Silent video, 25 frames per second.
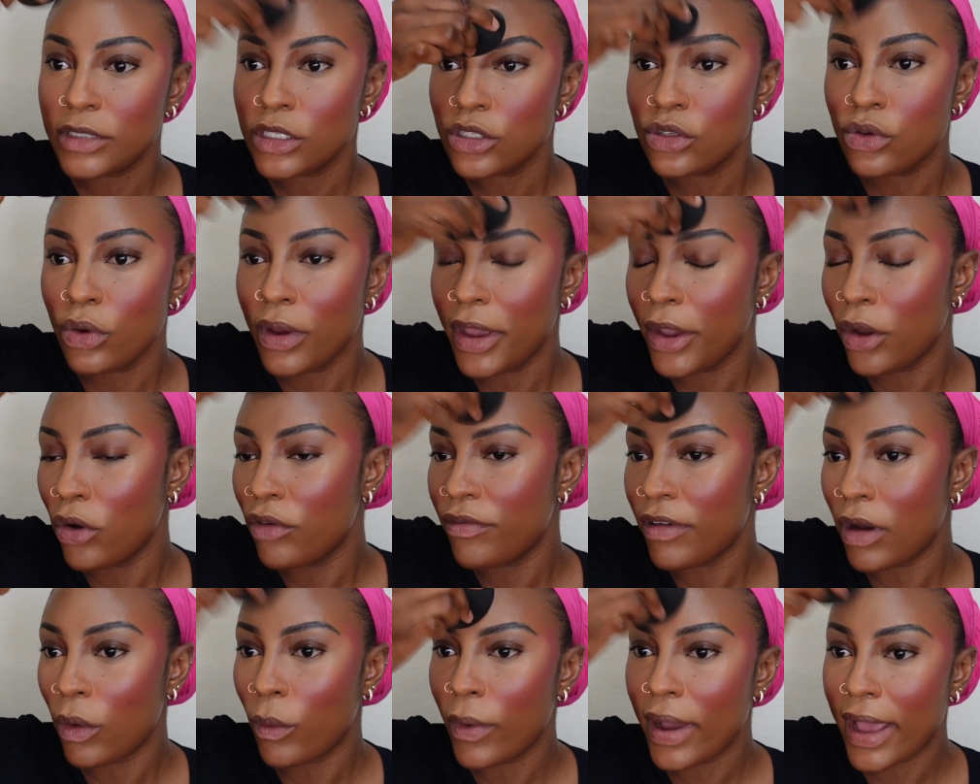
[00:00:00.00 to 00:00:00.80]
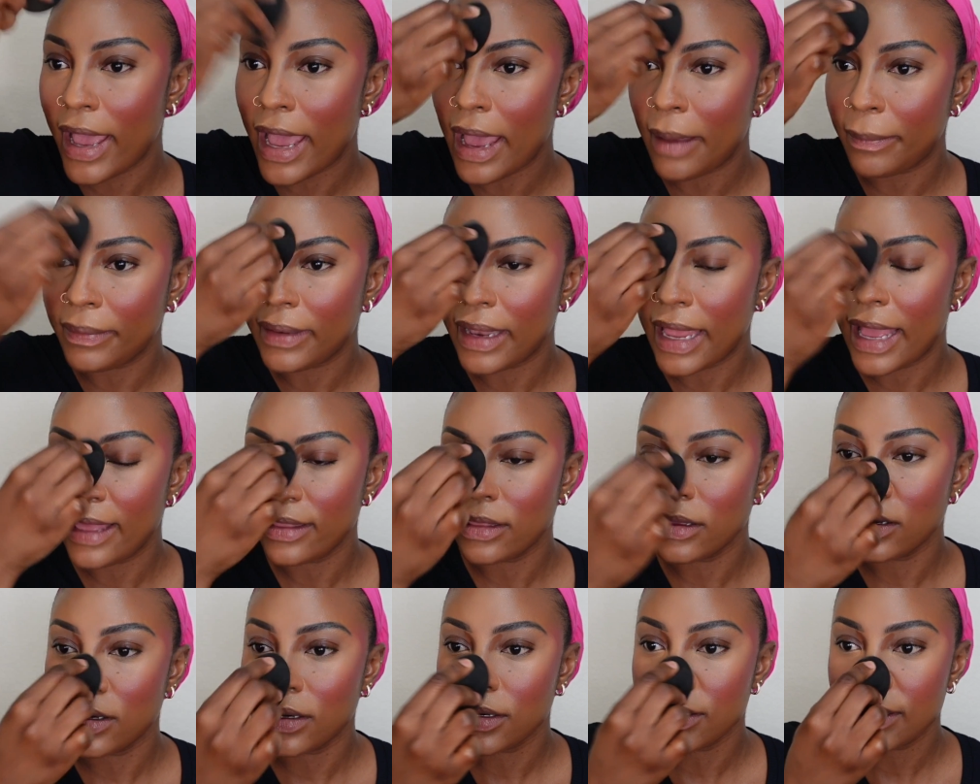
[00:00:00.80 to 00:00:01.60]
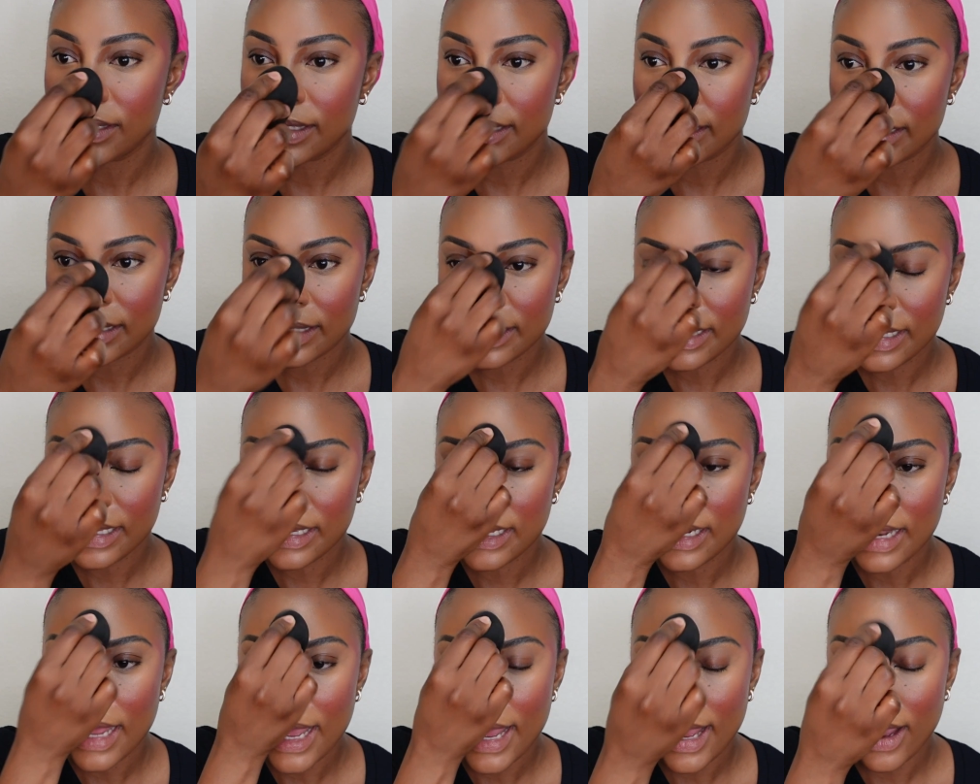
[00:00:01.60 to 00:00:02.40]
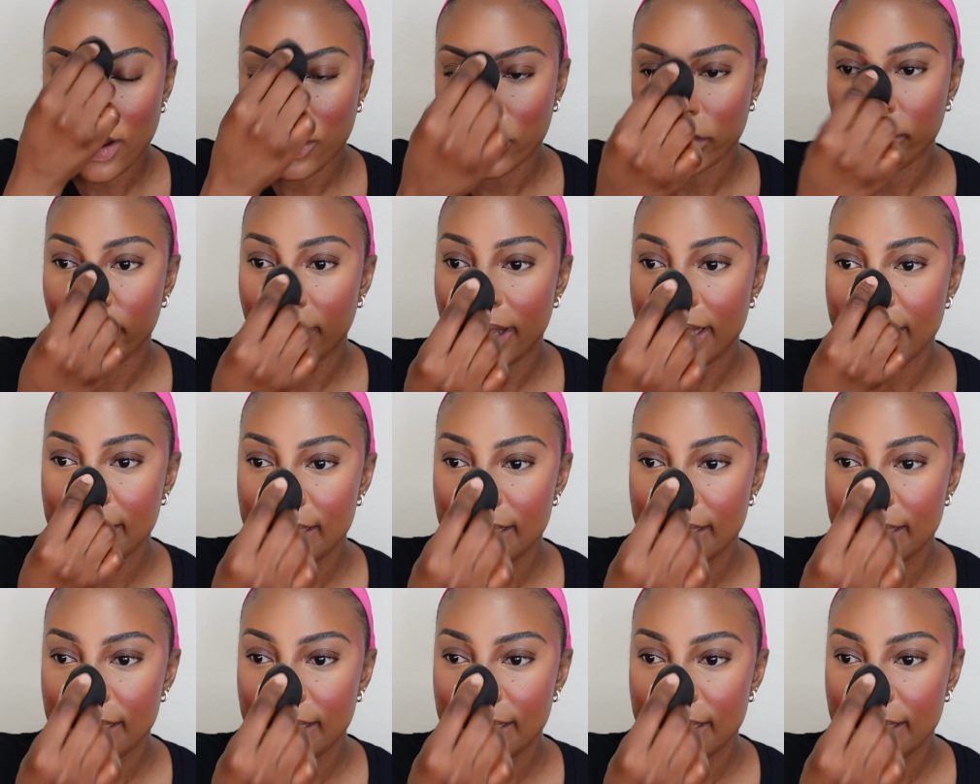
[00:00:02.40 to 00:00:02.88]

just going over where I apply the concealer on my